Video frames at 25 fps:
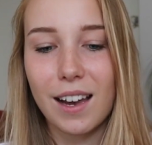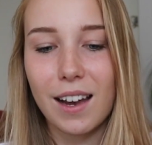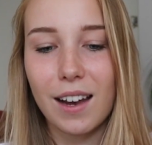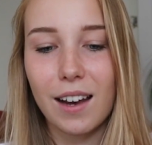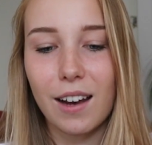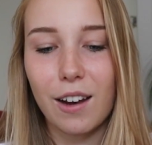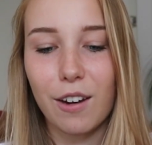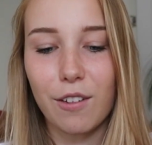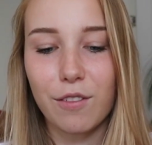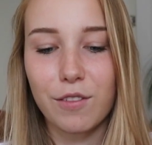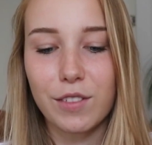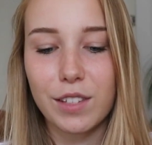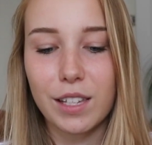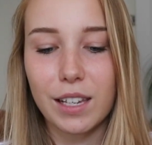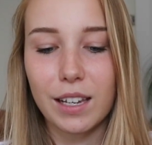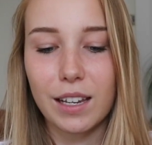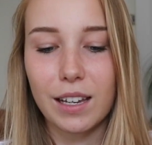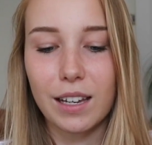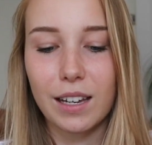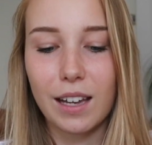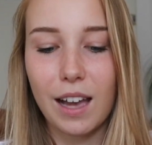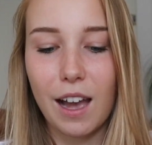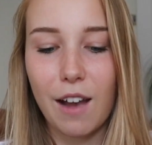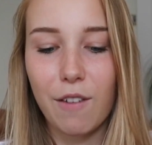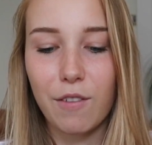after
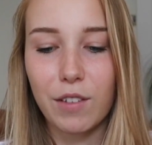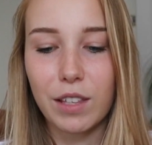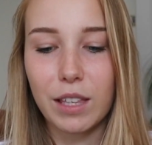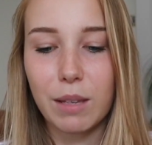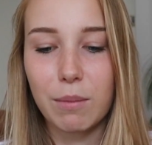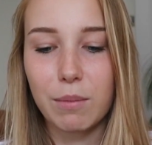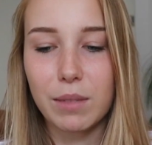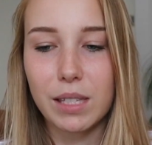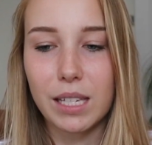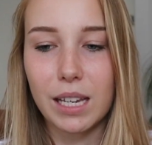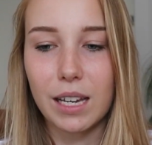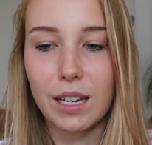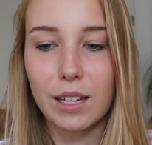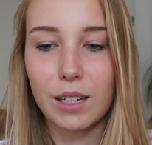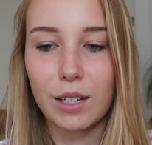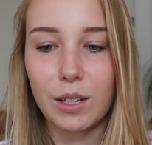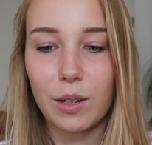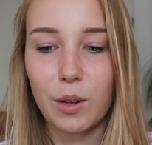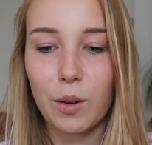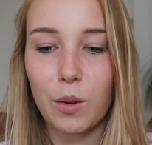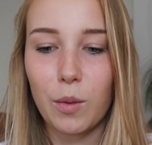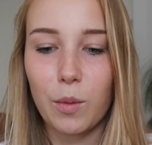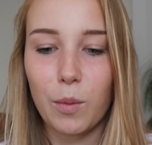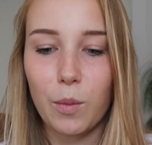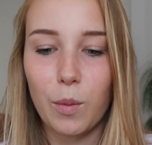having them
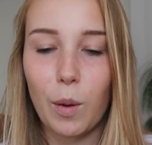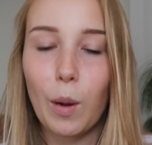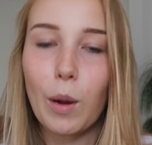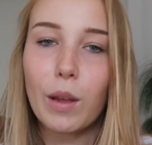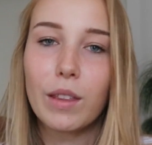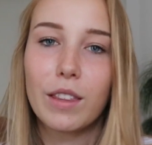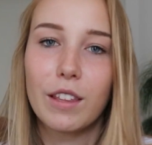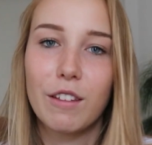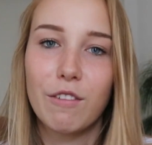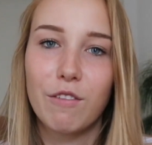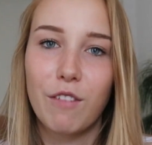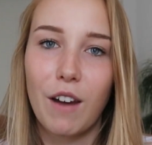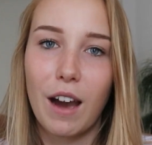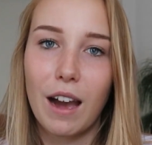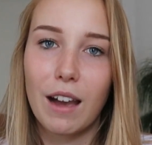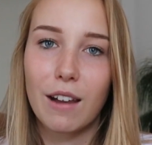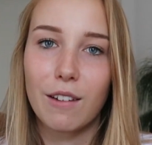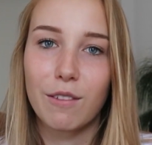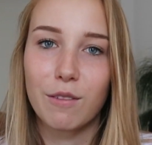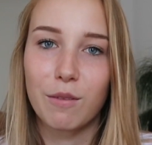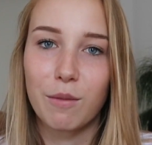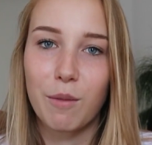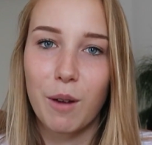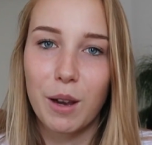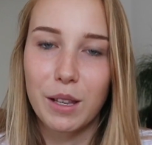done were the
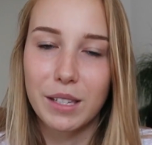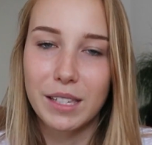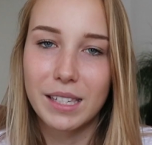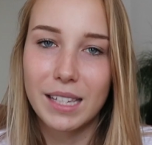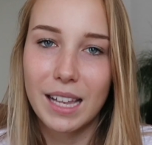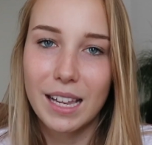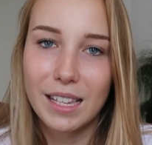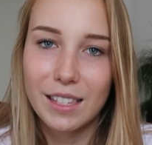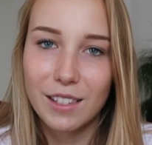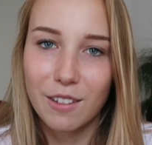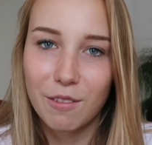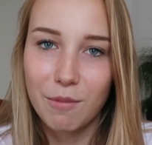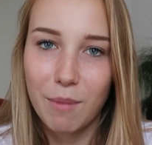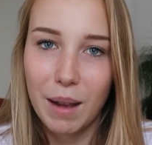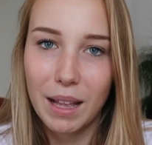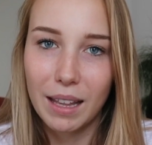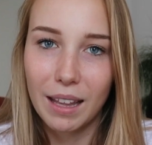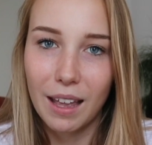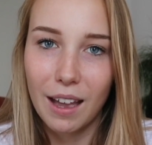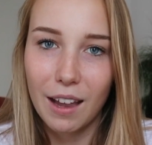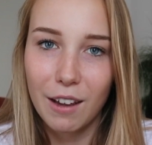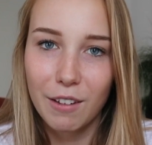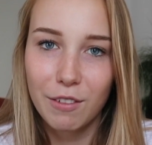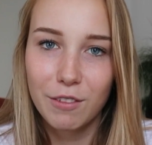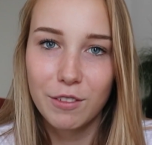5 worst days of my
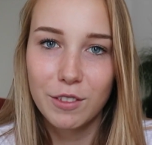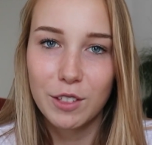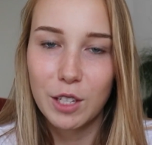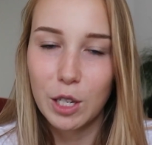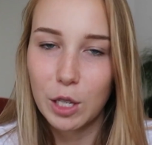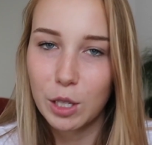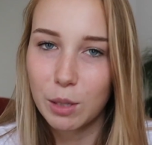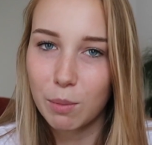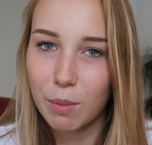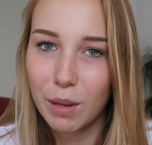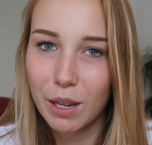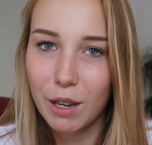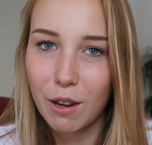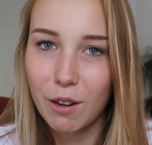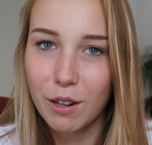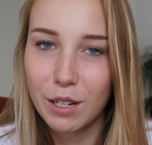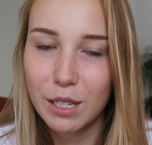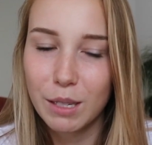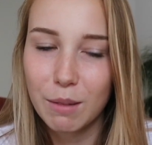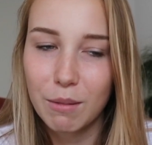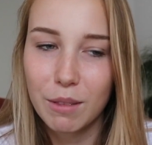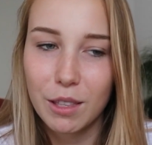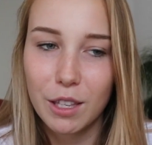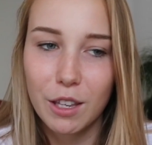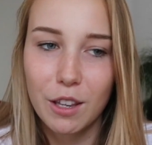life, just being
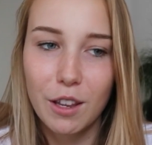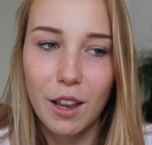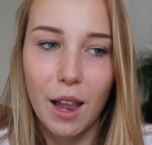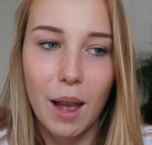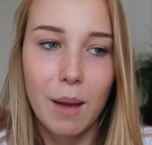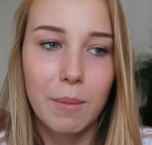honest with you.